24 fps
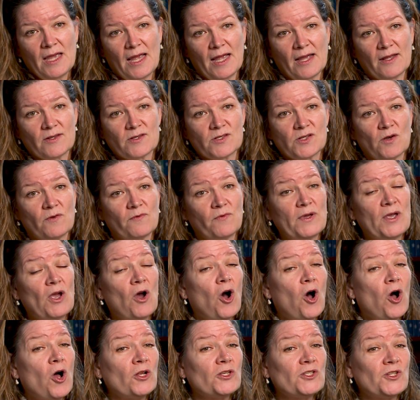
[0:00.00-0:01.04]
And so if we
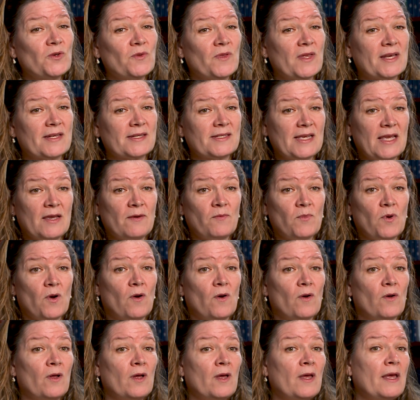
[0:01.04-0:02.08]
all do this, it
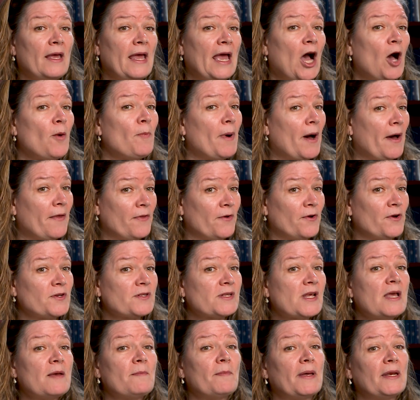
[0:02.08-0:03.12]
will help
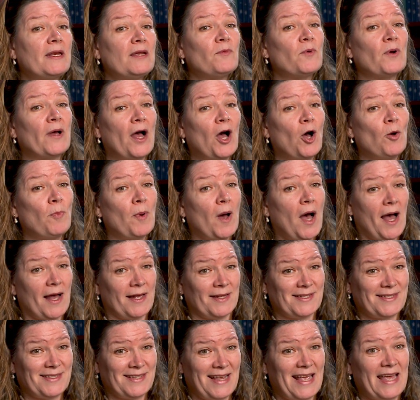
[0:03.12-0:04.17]
others, but it will help
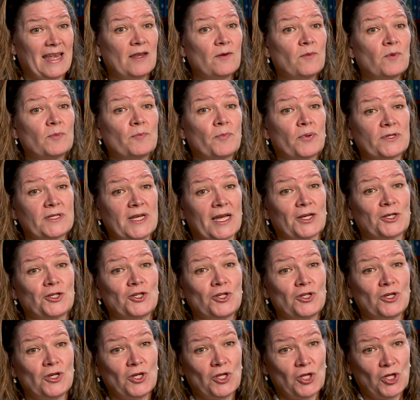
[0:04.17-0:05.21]
us, and it will protect
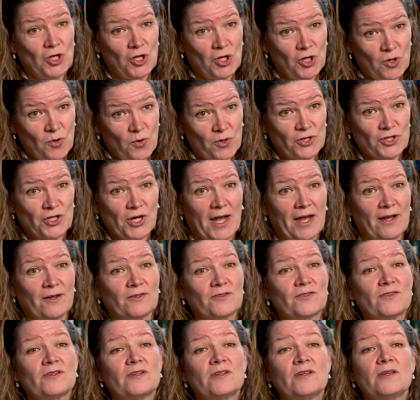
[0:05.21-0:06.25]
your
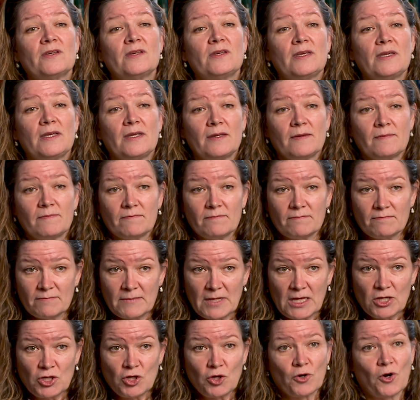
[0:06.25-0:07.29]
child
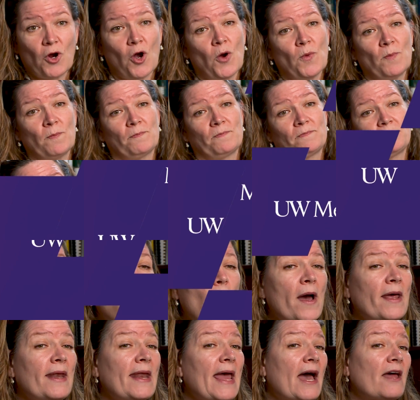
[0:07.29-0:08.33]
in your home.
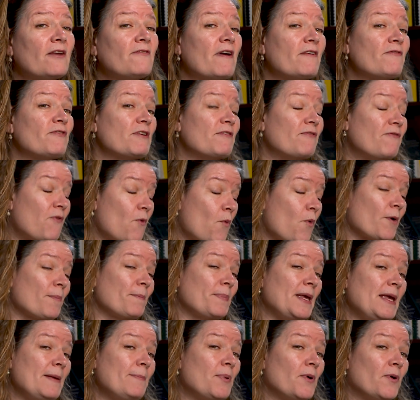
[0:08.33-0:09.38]
One out of every four
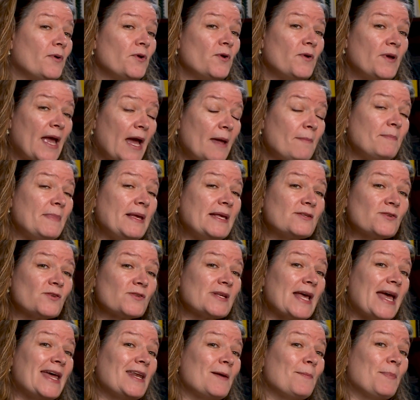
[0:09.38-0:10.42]
people who get
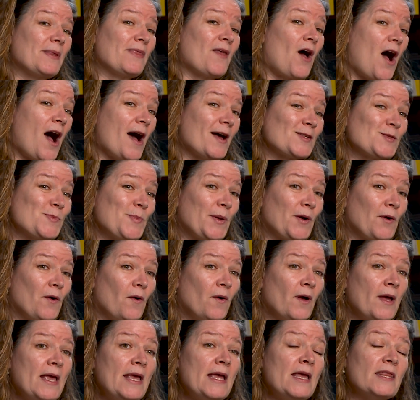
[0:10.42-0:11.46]
measles end up in the
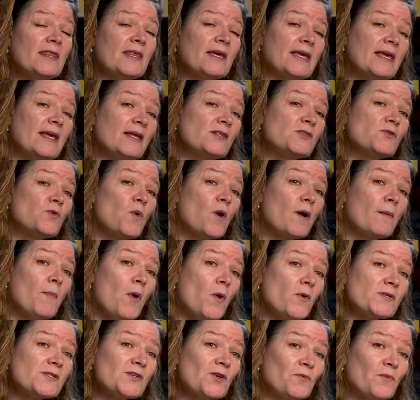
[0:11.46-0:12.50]
hospital. The kids who are
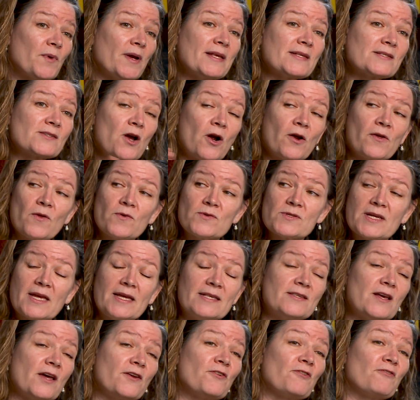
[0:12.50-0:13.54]
most at risk are those
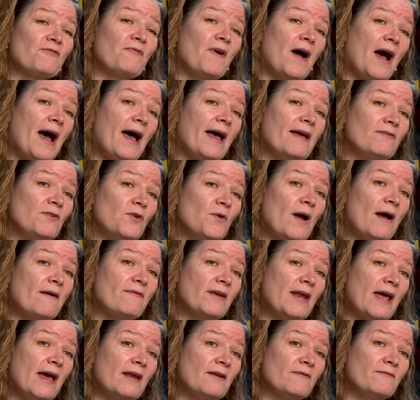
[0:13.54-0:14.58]
kids under five who
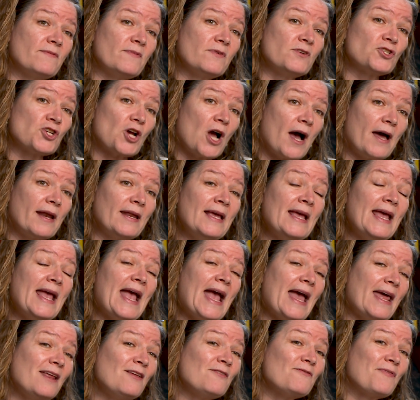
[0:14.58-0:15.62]
haven't had a shot,
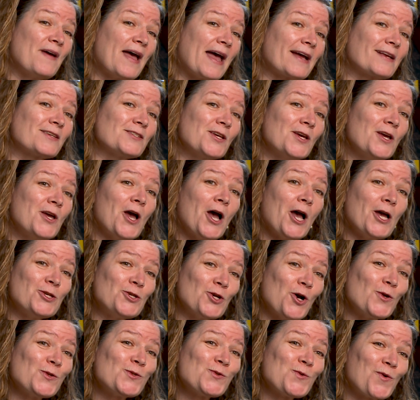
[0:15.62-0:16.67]
and in fact,
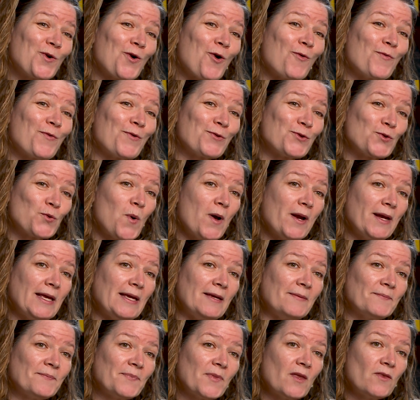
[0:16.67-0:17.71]
adults who are over
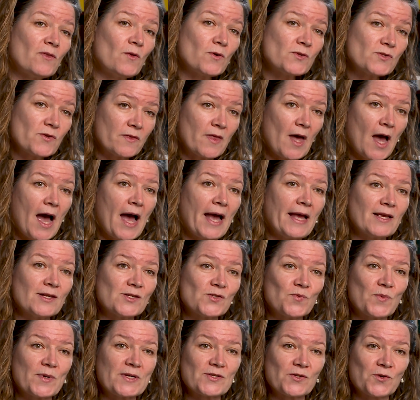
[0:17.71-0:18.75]
twenty. Those are the
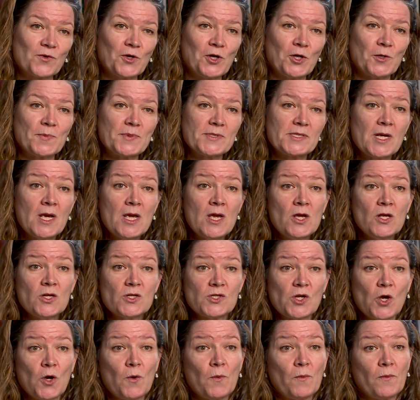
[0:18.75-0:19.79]
highest risk groups.
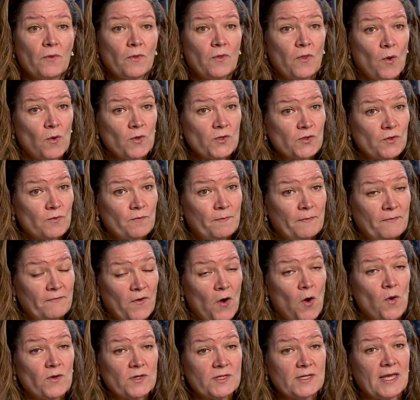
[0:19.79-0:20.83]
So those
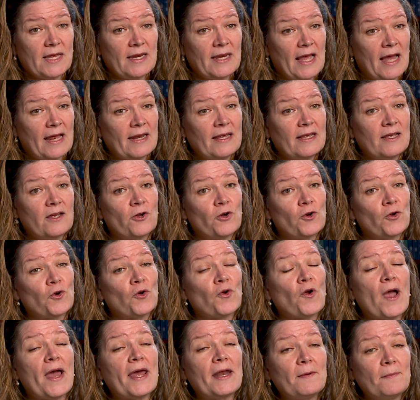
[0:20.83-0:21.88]
folks can get
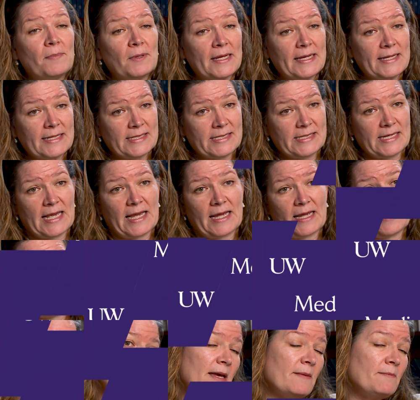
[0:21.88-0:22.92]
incredibly sick.
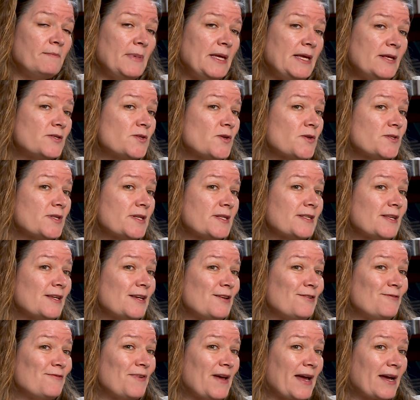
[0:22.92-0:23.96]
And measles is an
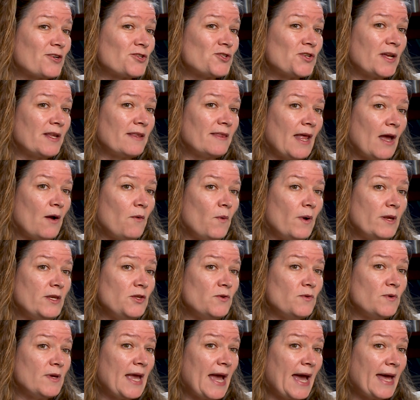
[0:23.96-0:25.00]
infection that when
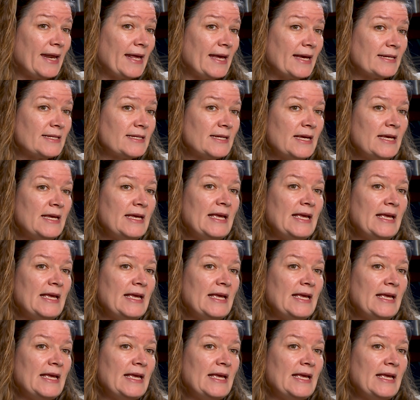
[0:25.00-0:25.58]
you get it,